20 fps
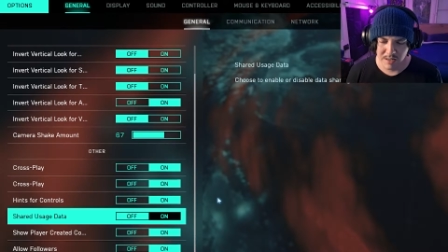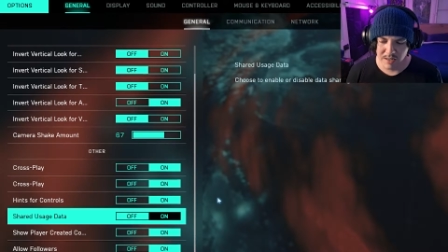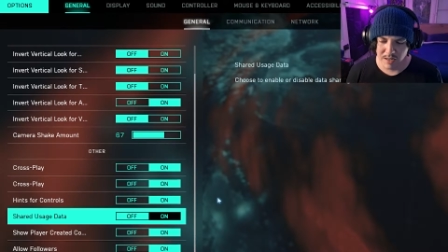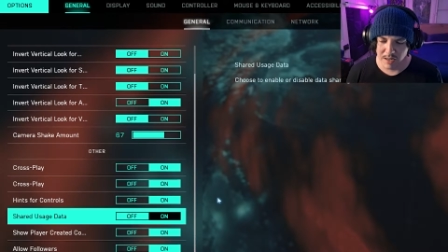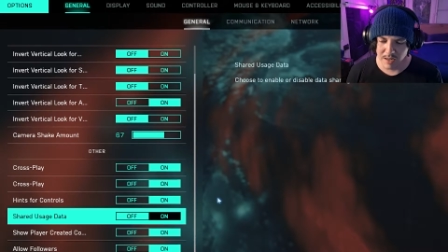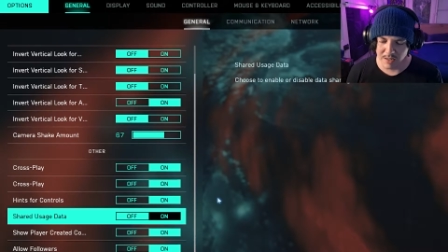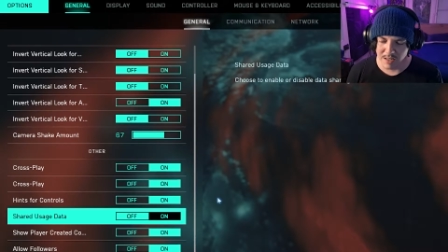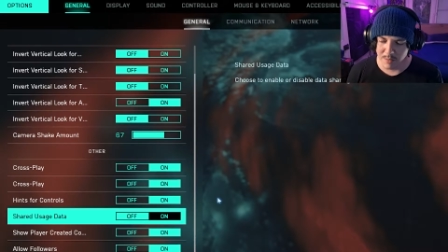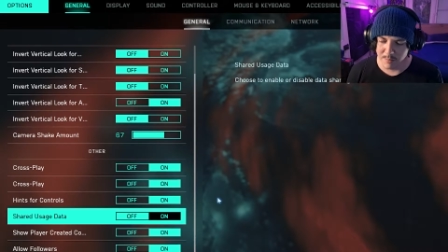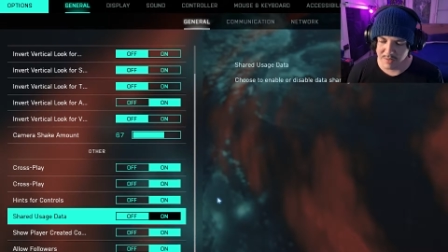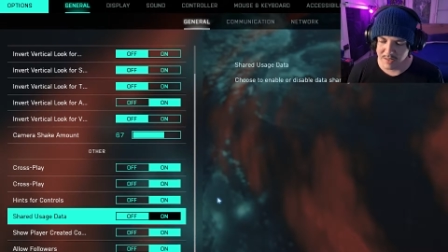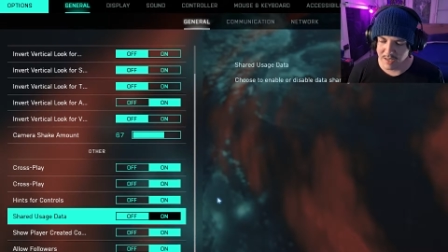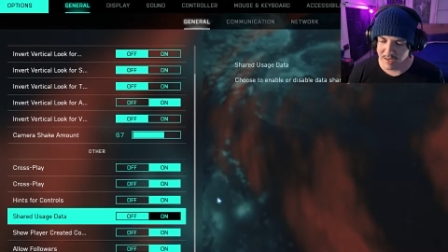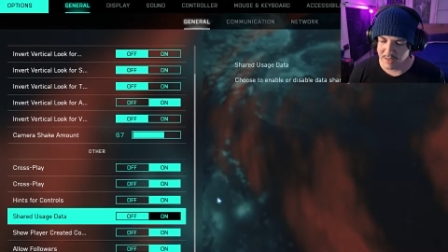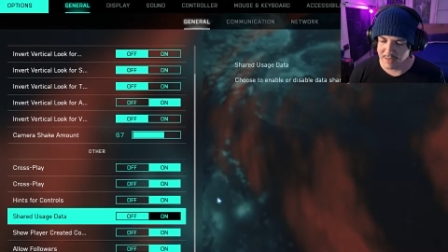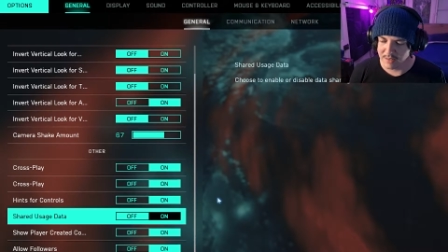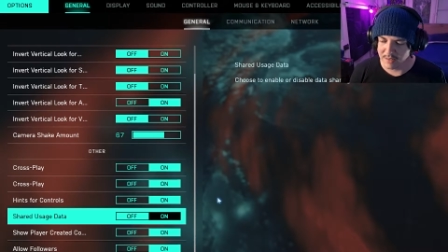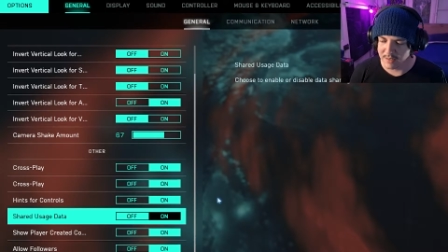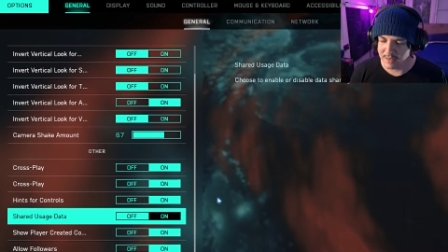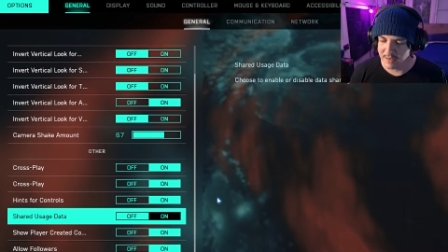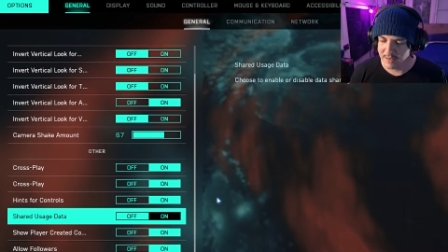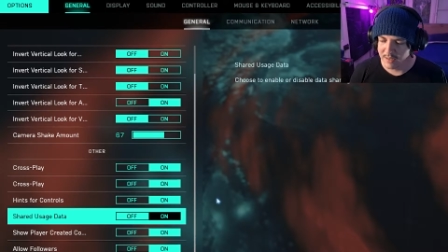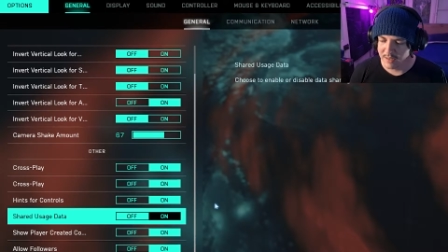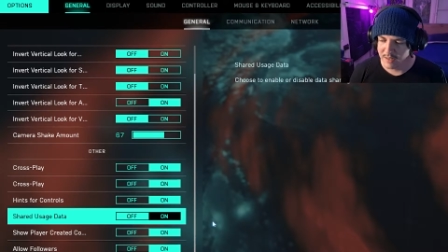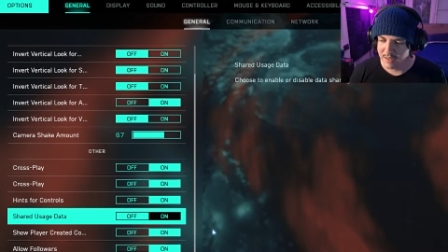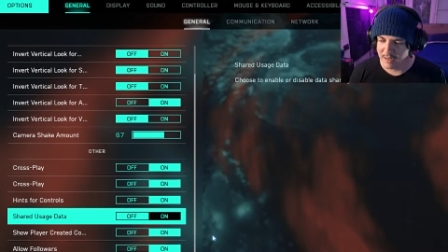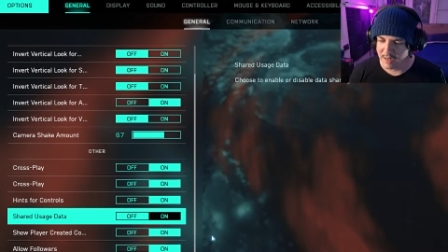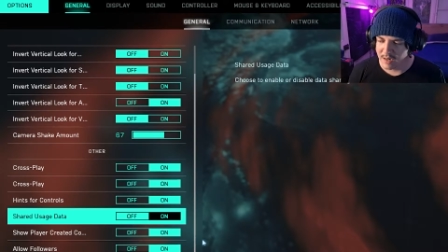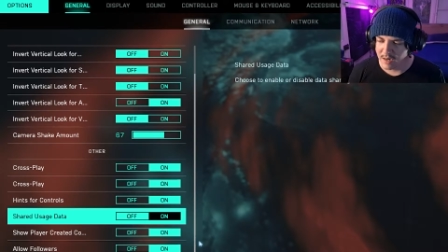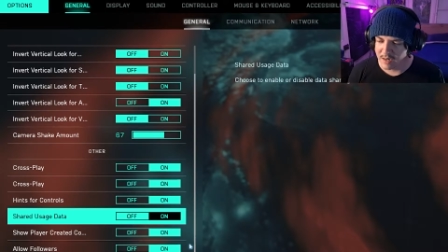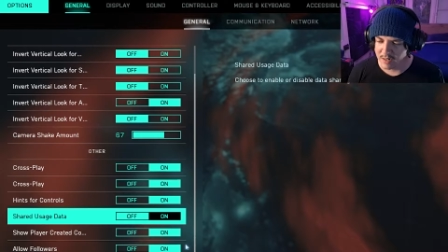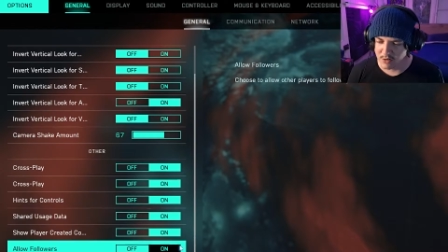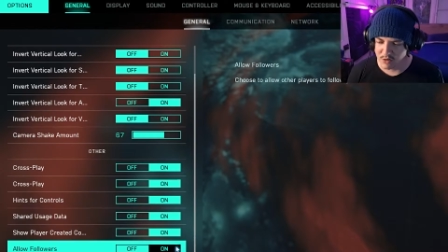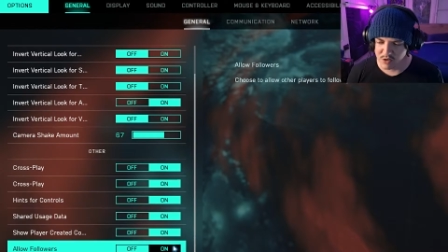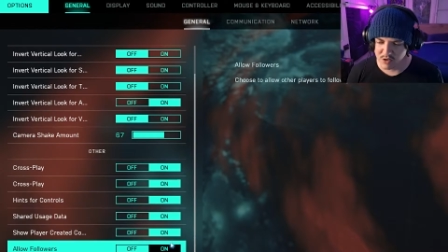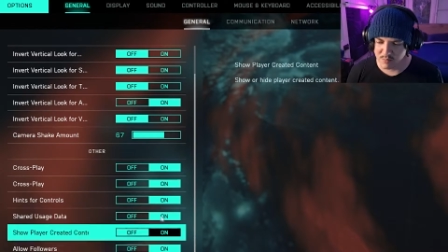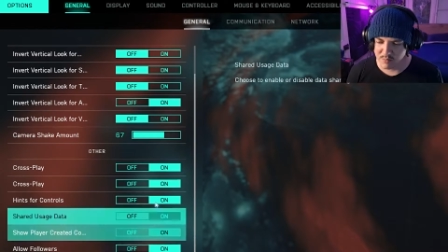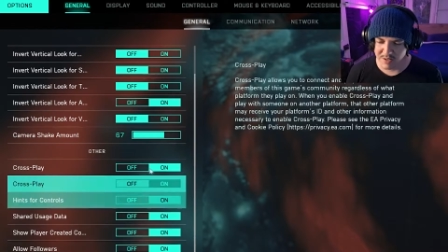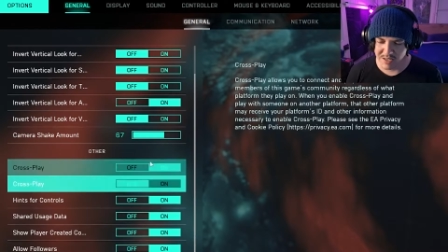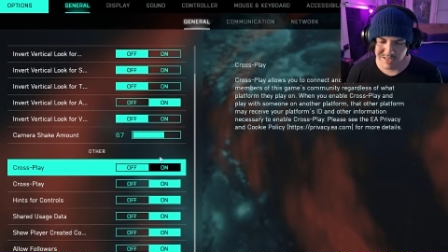Uh, can be handy. Uh,
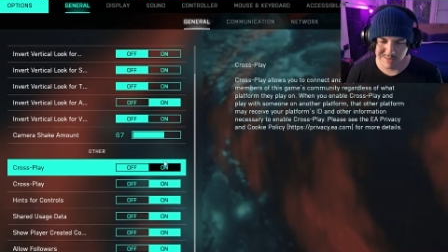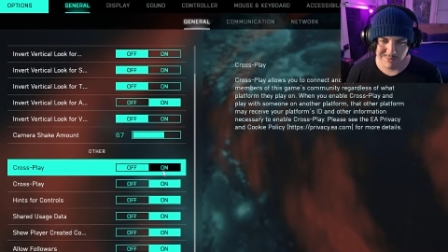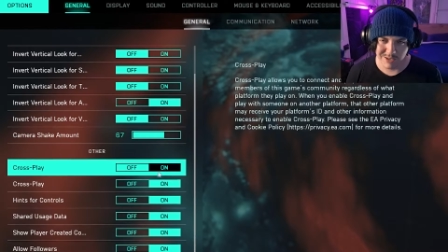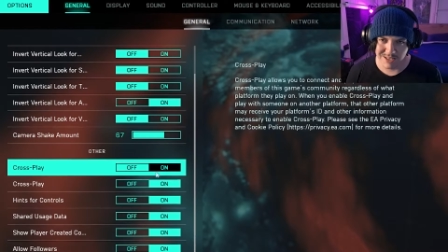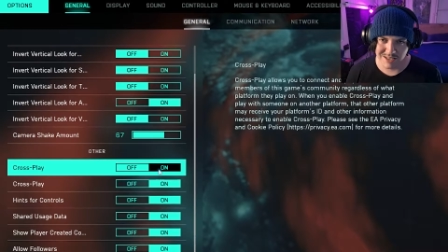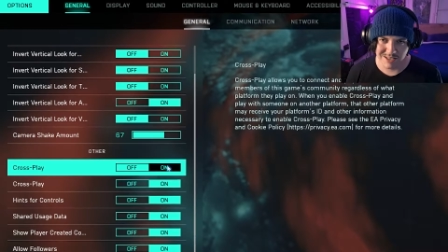crossplay,